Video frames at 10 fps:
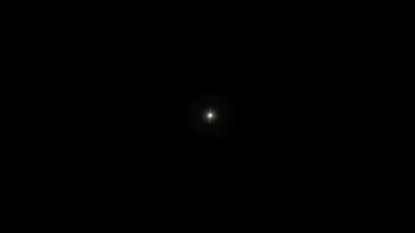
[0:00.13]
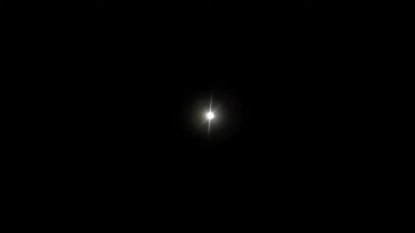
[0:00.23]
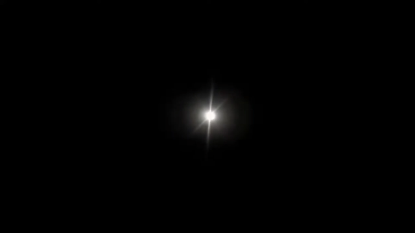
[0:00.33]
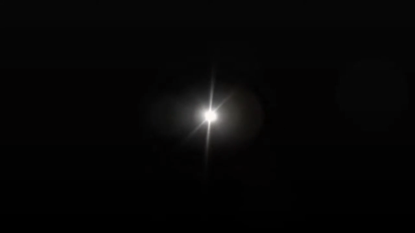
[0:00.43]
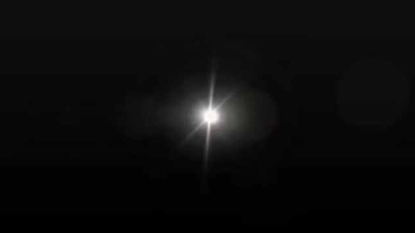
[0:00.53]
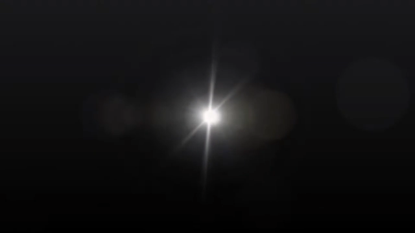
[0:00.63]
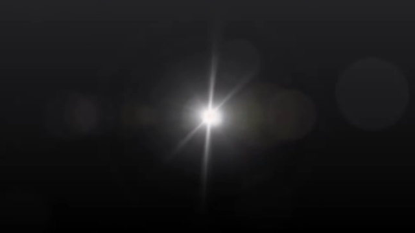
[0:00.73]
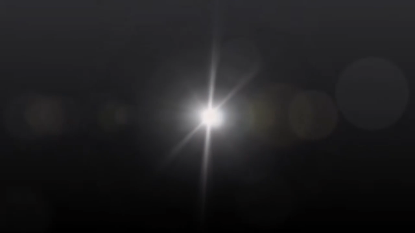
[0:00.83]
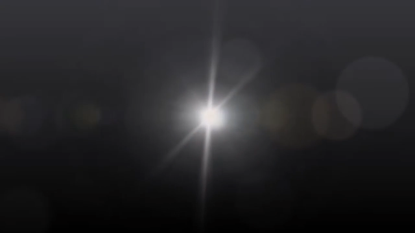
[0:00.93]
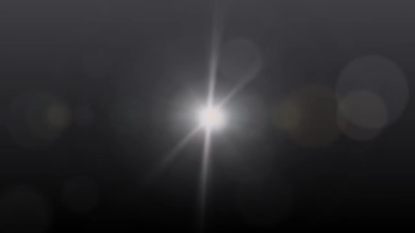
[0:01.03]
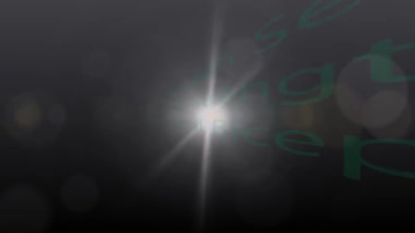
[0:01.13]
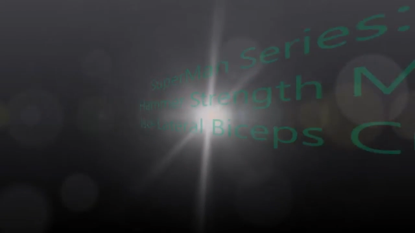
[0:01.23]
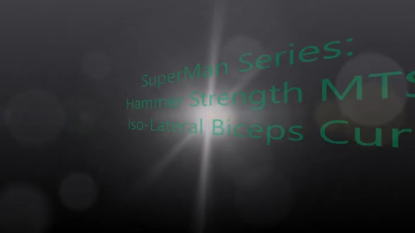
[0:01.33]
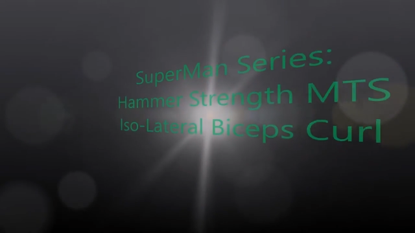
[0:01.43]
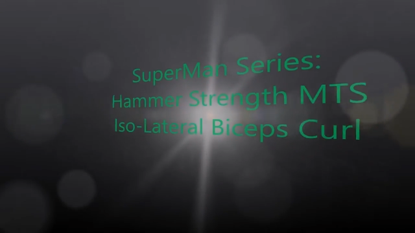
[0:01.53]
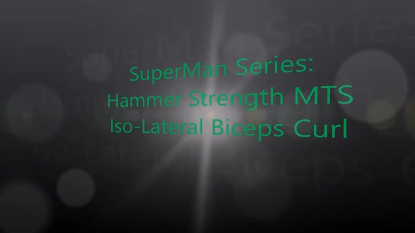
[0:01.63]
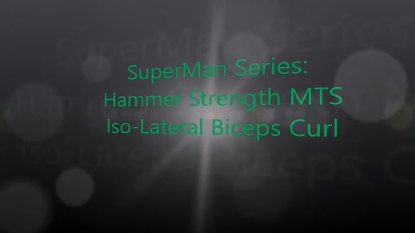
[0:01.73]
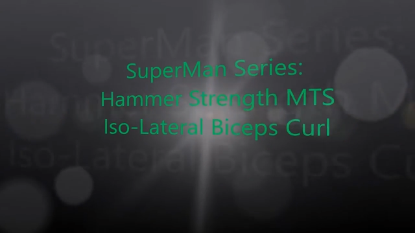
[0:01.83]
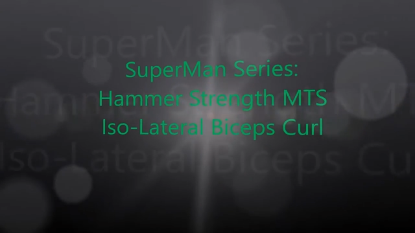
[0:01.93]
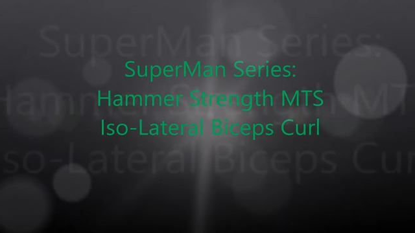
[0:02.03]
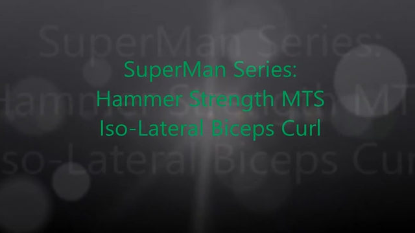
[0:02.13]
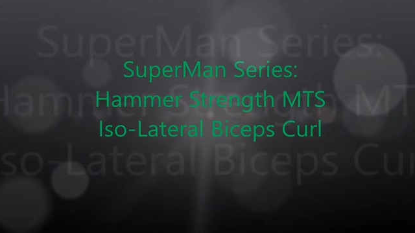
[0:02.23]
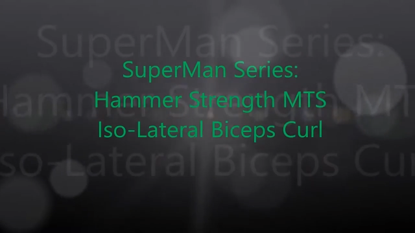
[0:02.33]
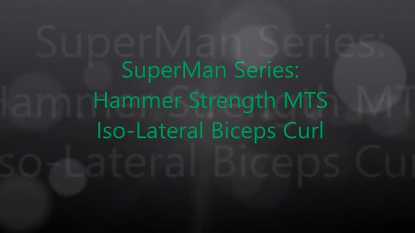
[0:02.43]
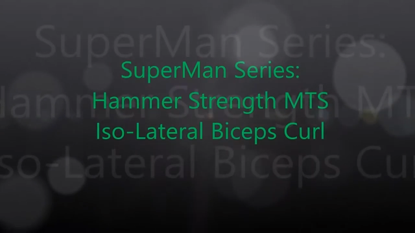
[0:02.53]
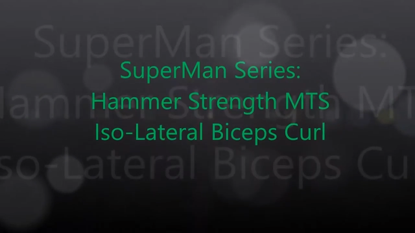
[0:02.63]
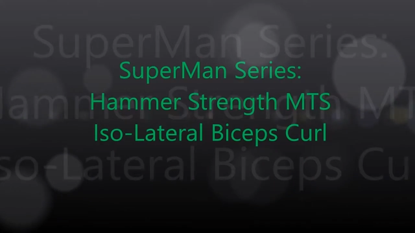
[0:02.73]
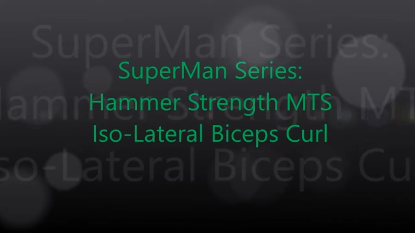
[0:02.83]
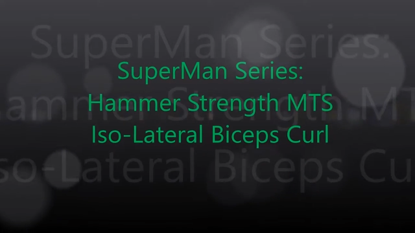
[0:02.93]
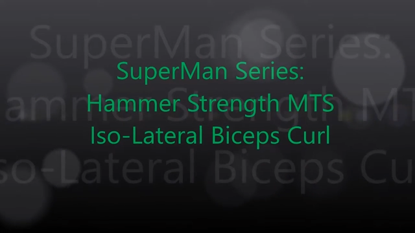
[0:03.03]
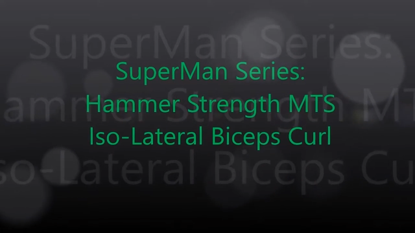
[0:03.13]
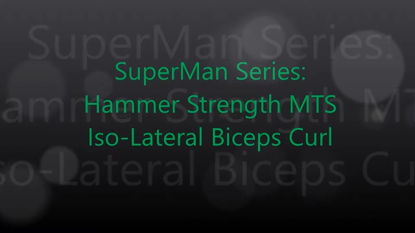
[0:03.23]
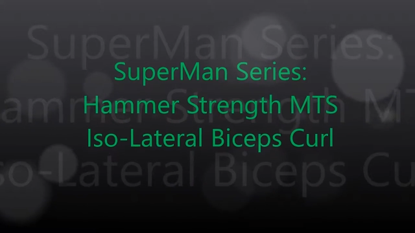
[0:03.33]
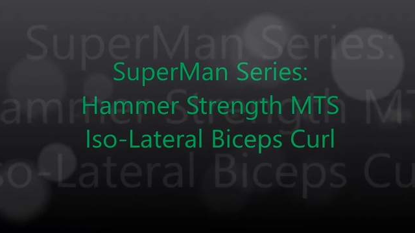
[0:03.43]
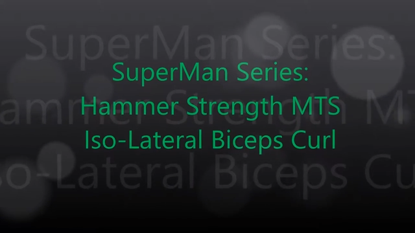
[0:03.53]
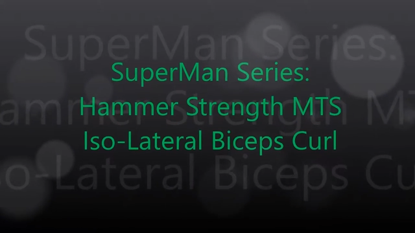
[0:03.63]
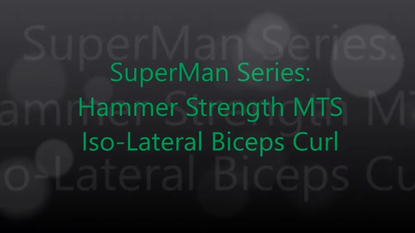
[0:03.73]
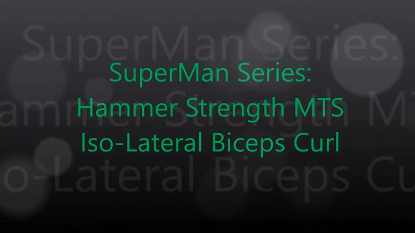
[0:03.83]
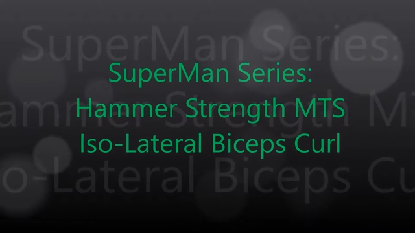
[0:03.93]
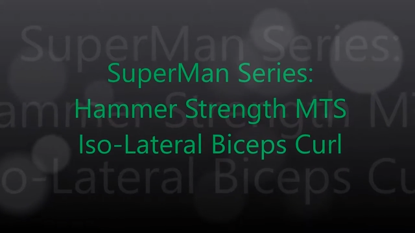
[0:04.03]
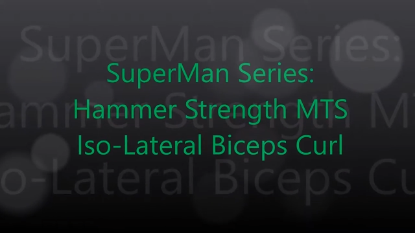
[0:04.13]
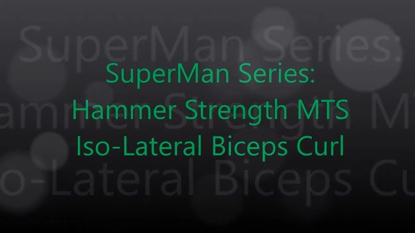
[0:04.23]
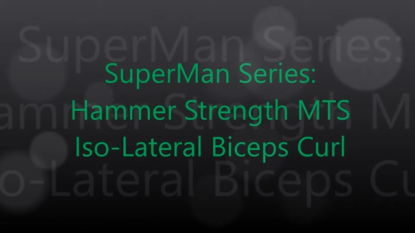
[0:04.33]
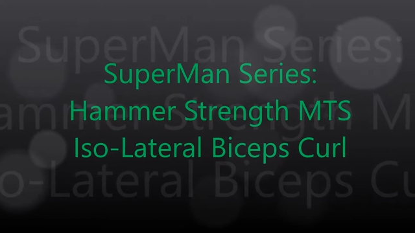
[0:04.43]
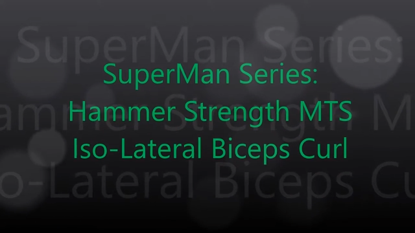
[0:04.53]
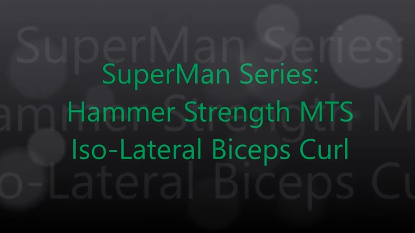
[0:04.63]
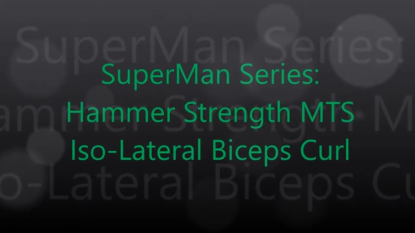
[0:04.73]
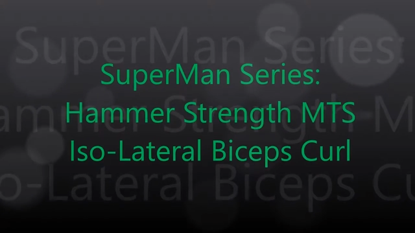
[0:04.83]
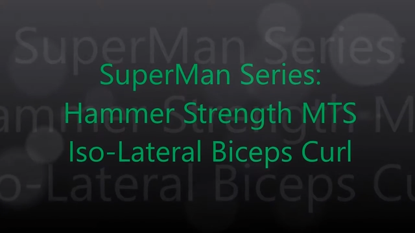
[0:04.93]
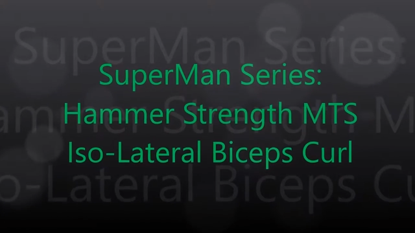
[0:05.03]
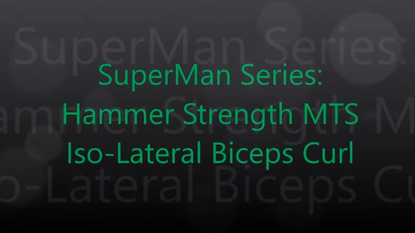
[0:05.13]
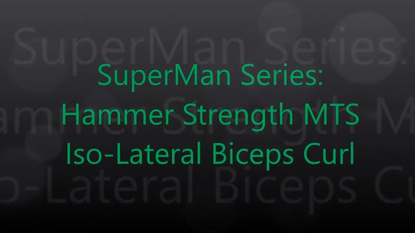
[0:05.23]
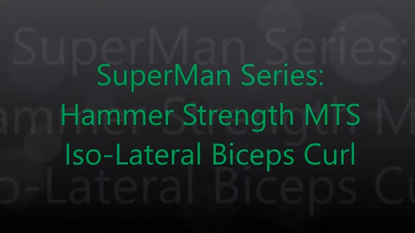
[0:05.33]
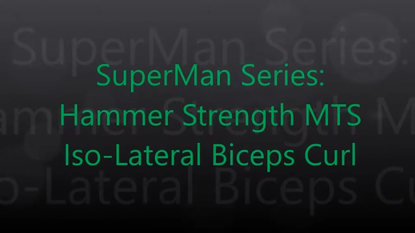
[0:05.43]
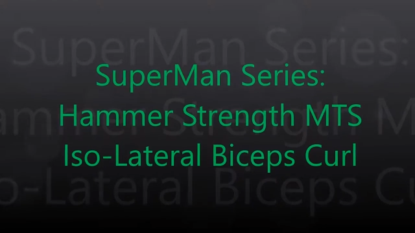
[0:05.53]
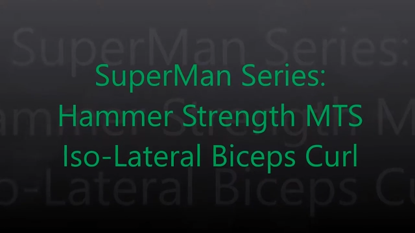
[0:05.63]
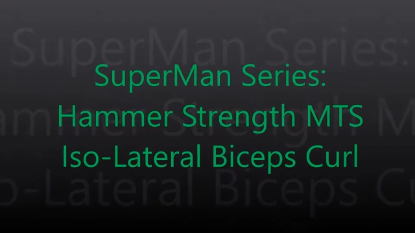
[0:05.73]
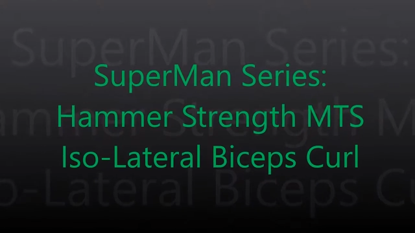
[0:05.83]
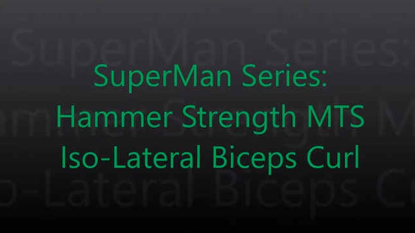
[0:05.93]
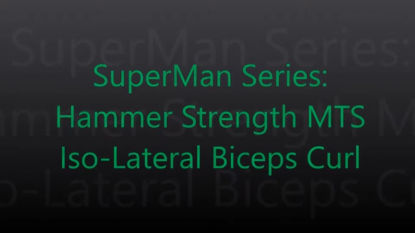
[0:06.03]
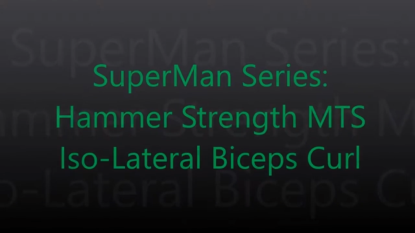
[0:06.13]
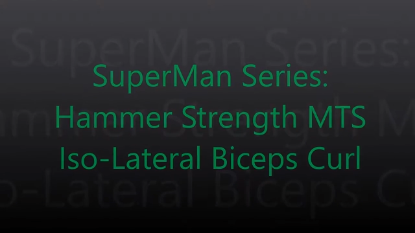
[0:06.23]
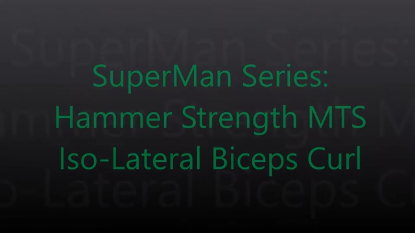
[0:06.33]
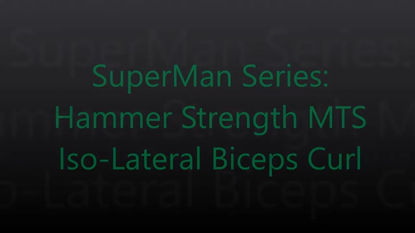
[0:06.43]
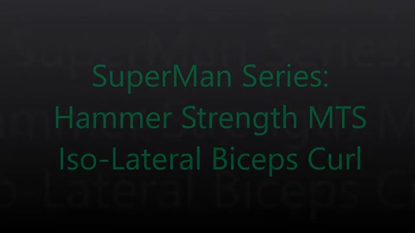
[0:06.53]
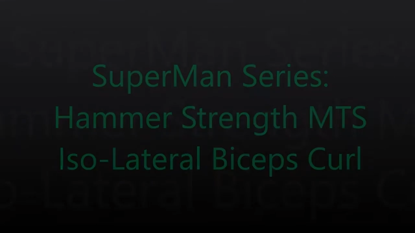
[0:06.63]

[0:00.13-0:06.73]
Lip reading: Nobody's mouth can be seen.